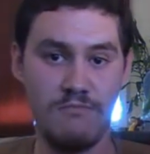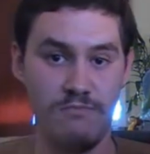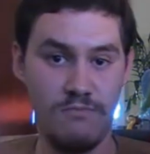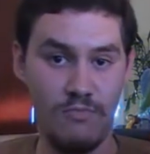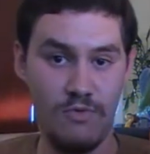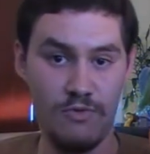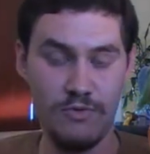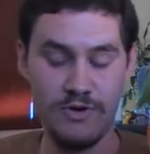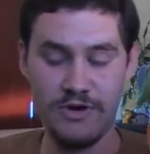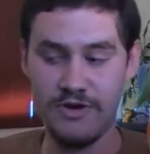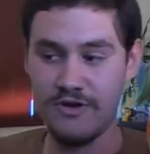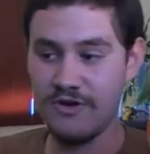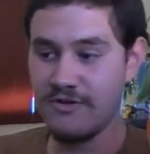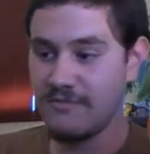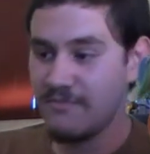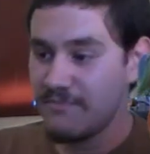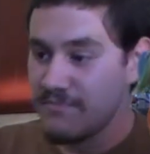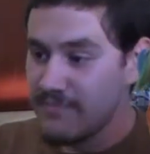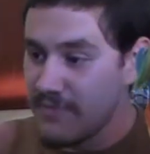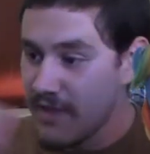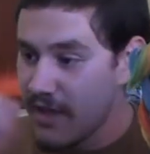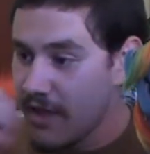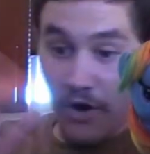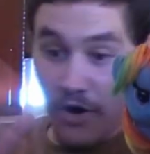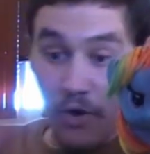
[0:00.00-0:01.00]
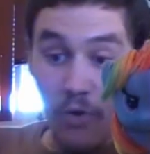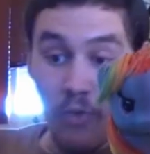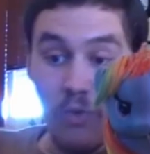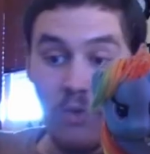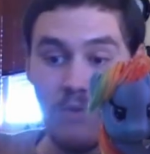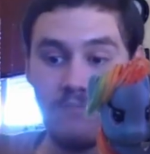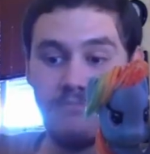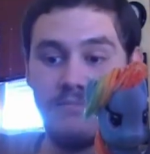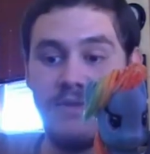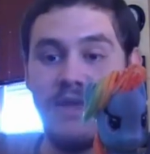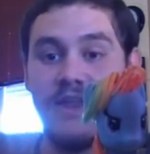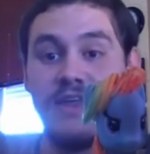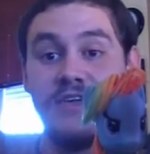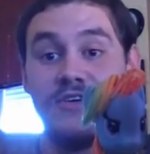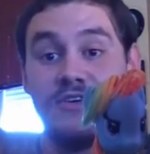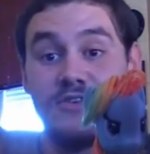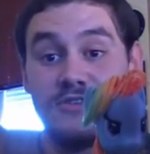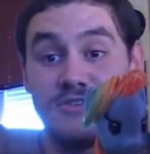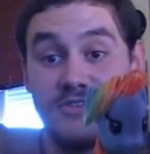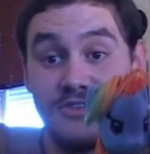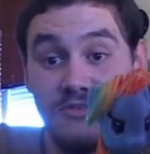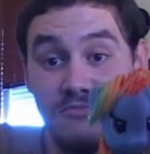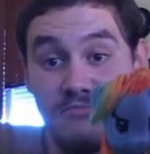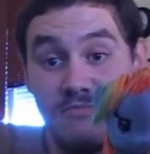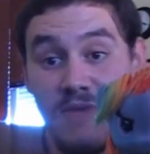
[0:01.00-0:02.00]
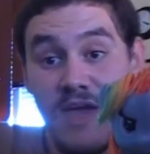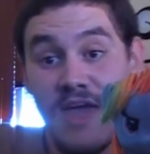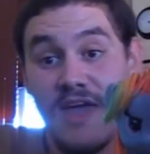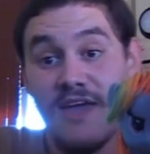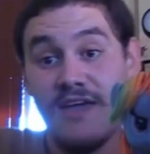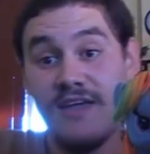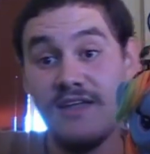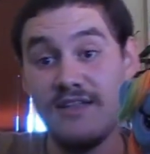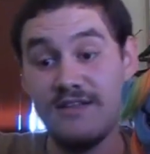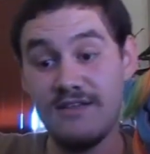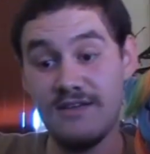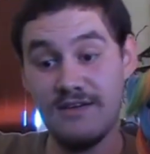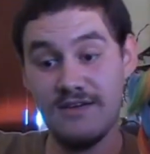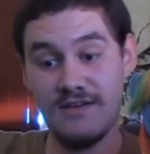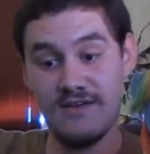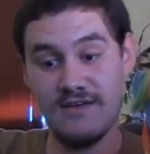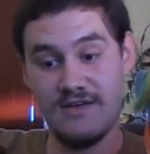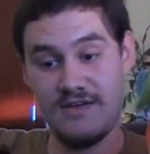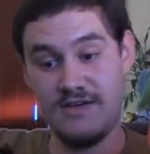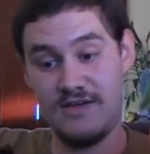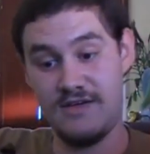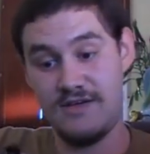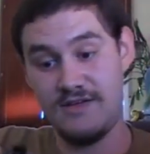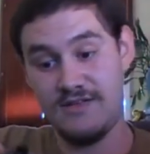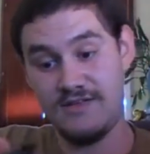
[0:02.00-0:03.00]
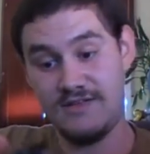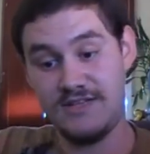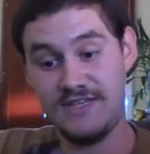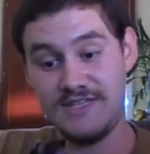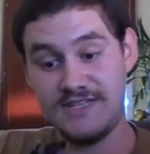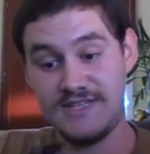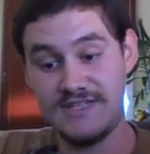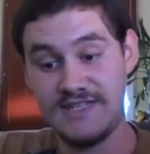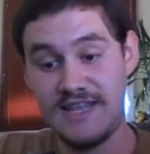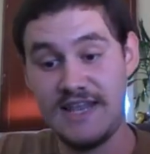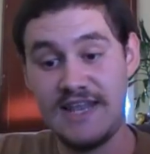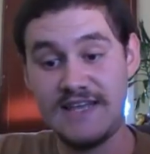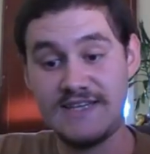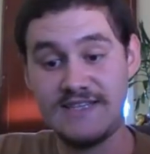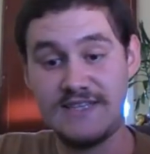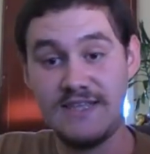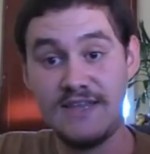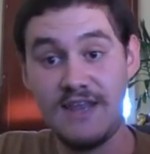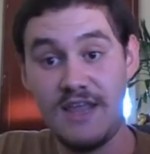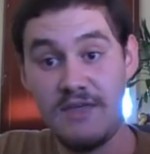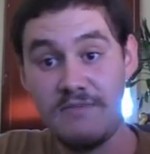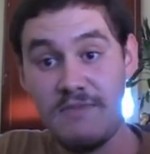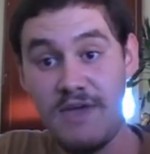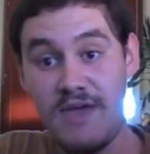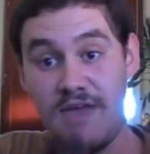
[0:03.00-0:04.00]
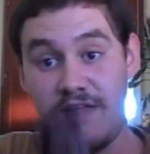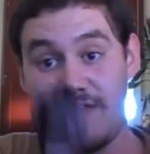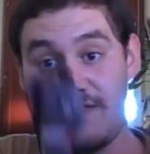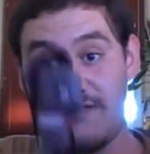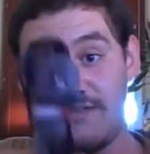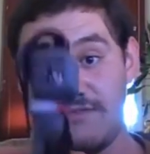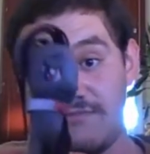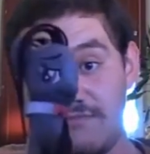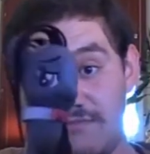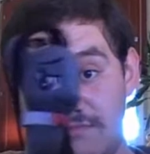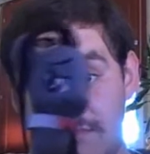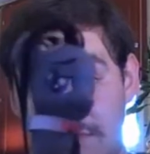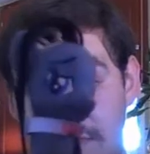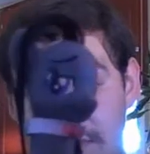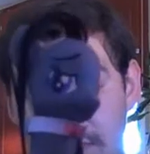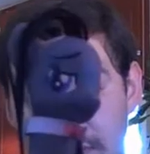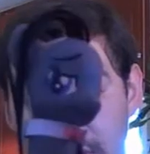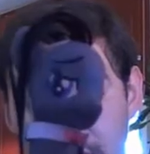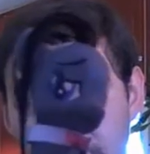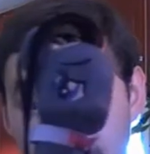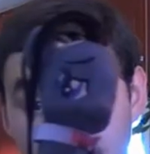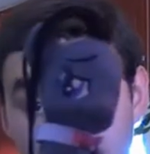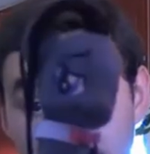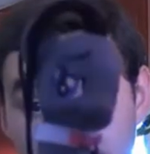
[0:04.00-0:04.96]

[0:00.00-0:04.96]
Moving on. Oh, but I also made, this is the last thing I made, a